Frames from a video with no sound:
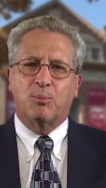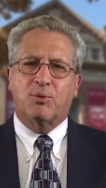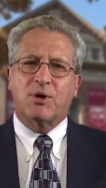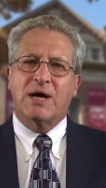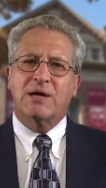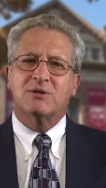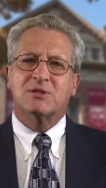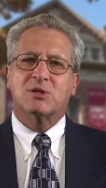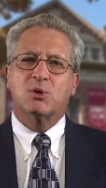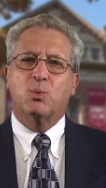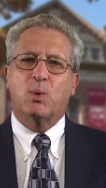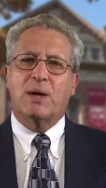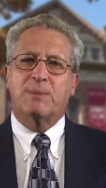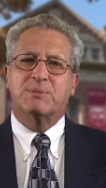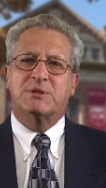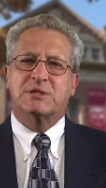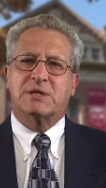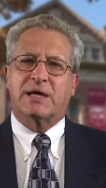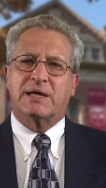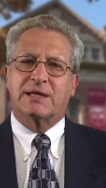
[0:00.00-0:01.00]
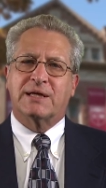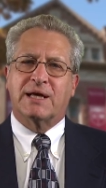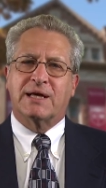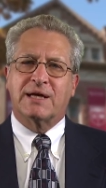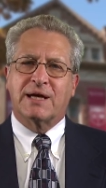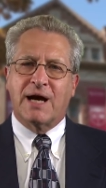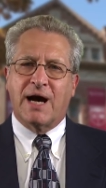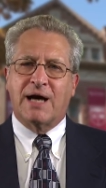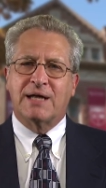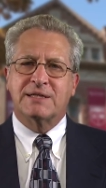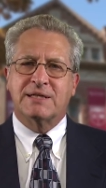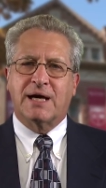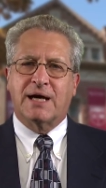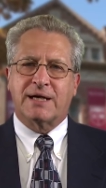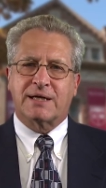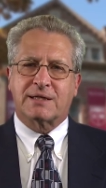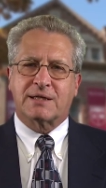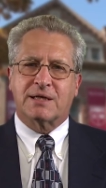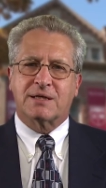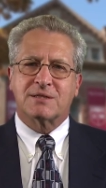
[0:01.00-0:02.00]
browse the website and
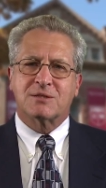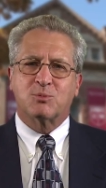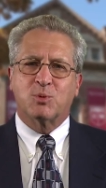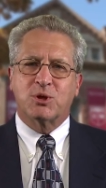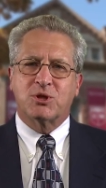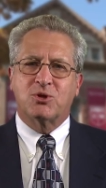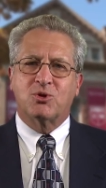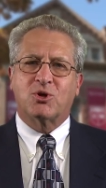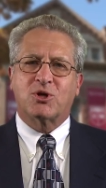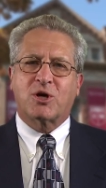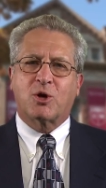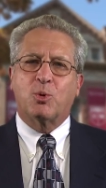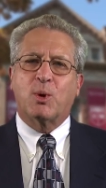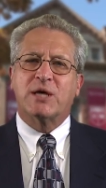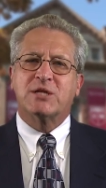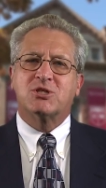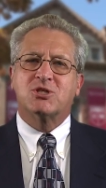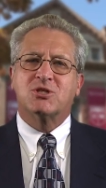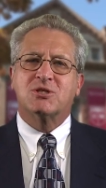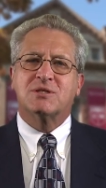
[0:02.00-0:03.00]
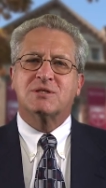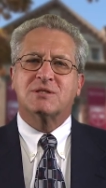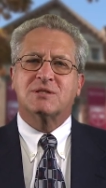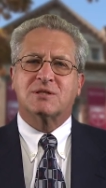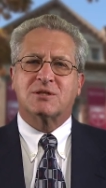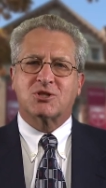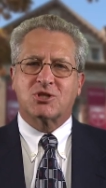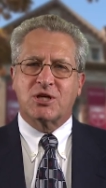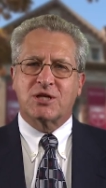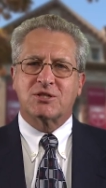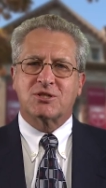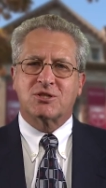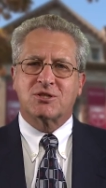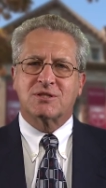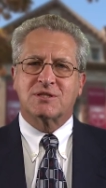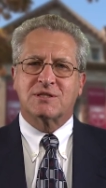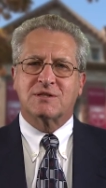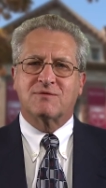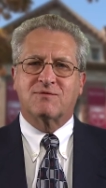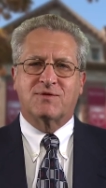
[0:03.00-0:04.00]
contact us with your questions,
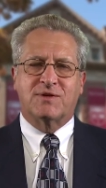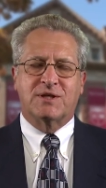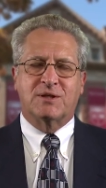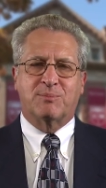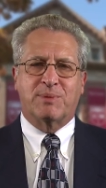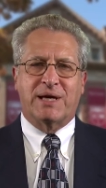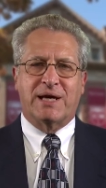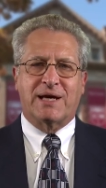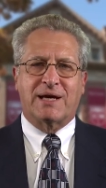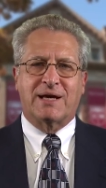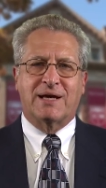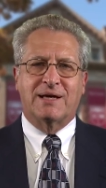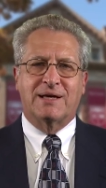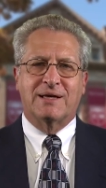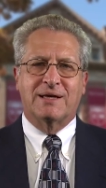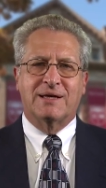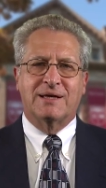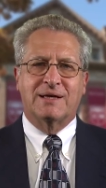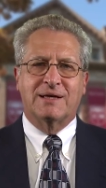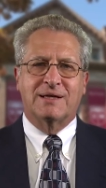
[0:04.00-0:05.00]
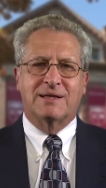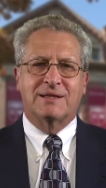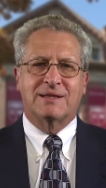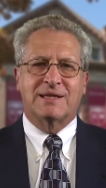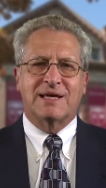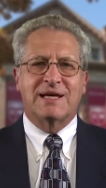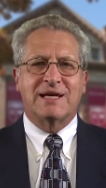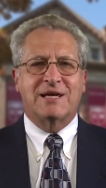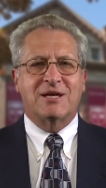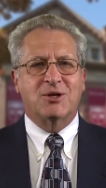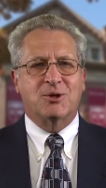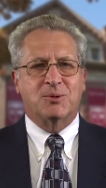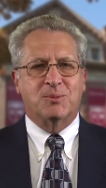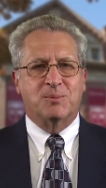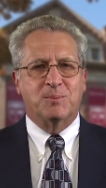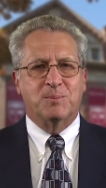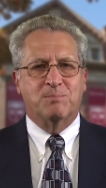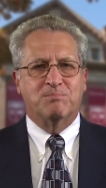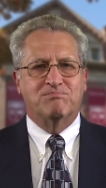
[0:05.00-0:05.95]
suggestions, and feedback. Thank you.